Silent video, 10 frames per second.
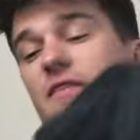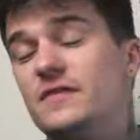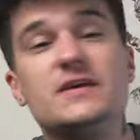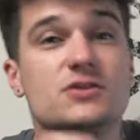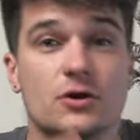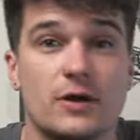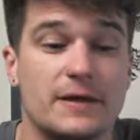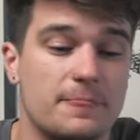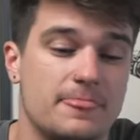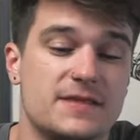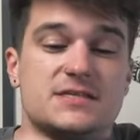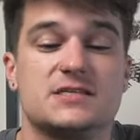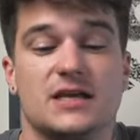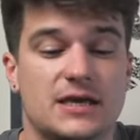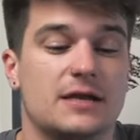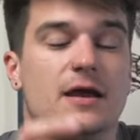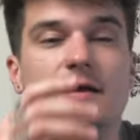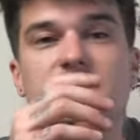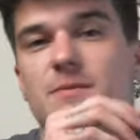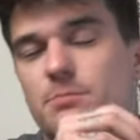These are great. This is, again,
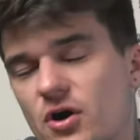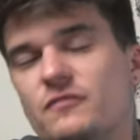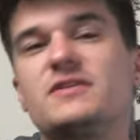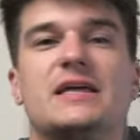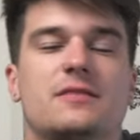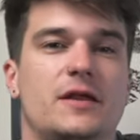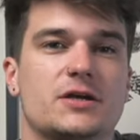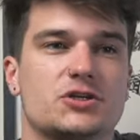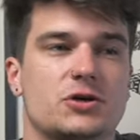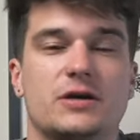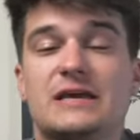it's a perfect athletic shirt.